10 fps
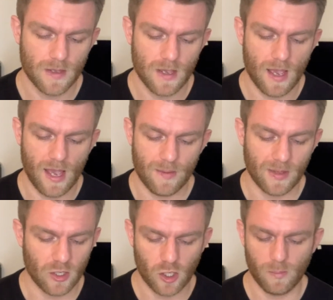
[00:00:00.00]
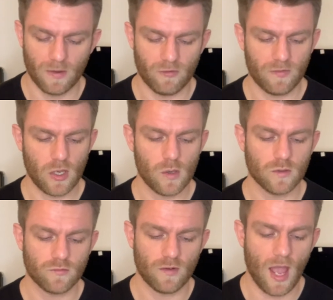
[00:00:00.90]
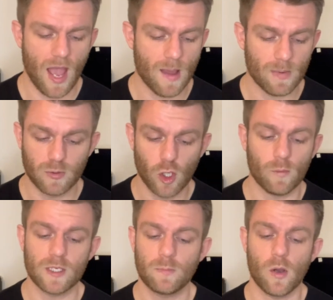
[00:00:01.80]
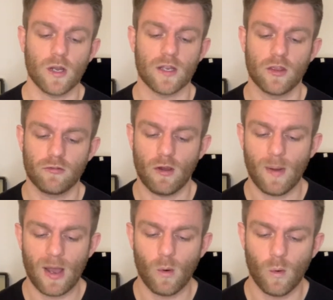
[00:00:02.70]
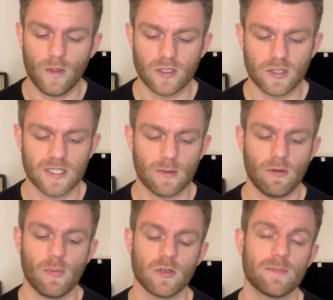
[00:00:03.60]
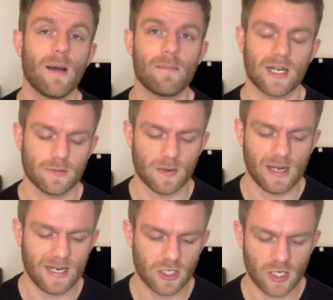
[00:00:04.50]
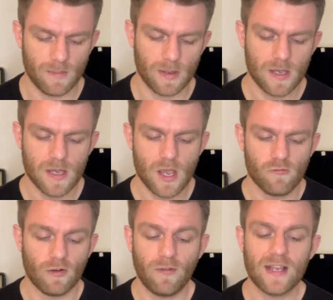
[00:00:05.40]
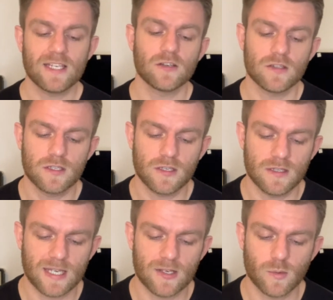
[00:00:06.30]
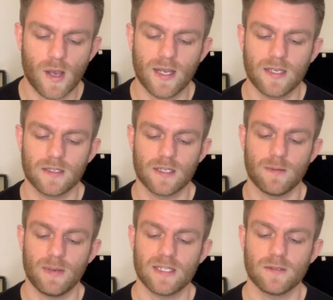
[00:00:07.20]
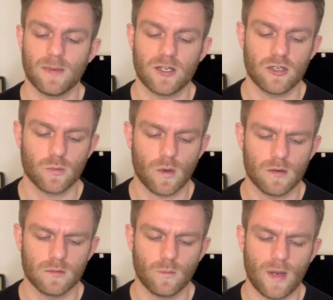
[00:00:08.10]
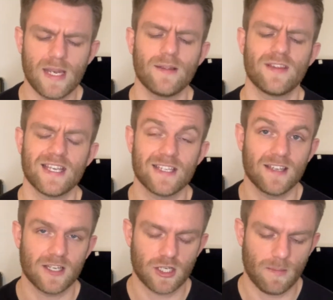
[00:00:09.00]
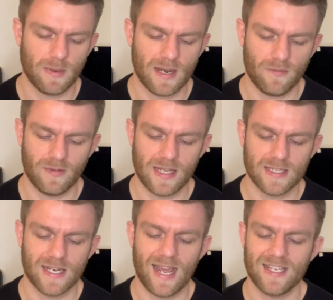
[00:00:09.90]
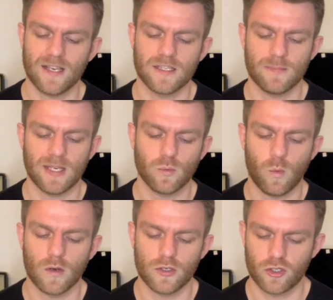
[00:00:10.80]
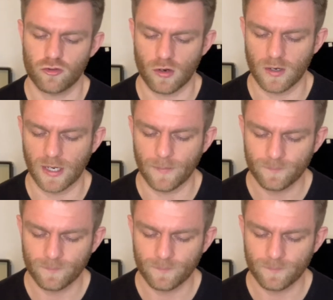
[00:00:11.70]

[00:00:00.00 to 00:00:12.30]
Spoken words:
And then a couple of reviews. Absorb this book and throw out all those contemporary books about management leadership, reflecting on Sun Tzo's work to the business managers, what weightlifting is to the champion athlete, an exercise that makes one stronger.